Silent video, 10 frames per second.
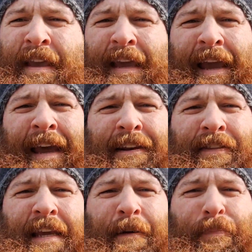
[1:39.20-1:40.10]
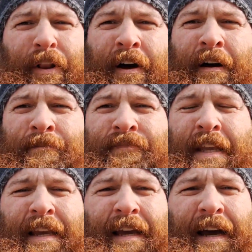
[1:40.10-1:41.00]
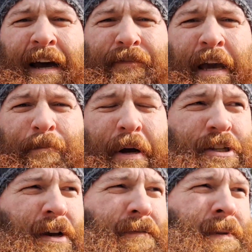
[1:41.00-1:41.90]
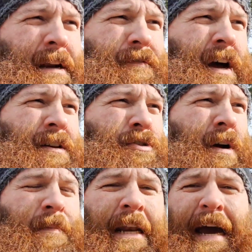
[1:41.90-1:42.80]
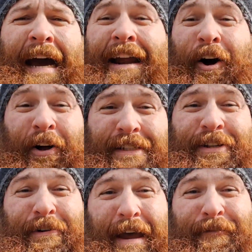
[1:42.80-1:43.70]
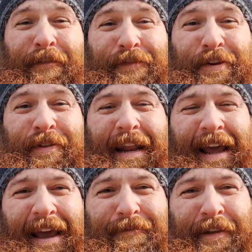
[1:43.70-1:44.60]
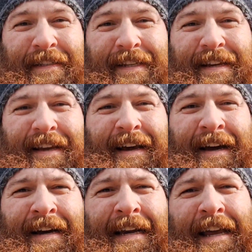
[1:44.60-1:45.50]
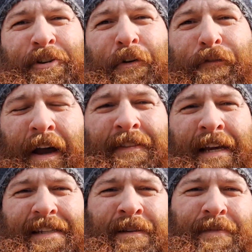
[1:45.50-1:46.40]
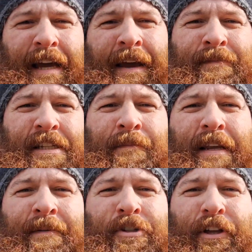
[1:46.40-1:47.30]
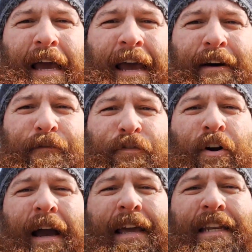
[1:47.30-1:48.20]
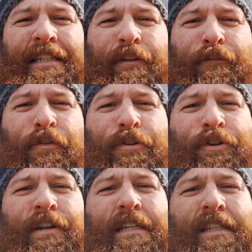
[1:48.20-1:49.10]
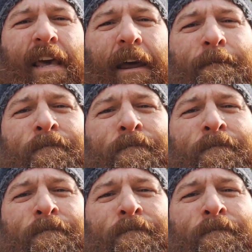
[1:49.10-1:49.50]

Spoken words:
and the plum, I've got a bunch of them that have gone dormant, I also have a few that haven't. And you'll find that sometimes you'll have varieties of fruit trees that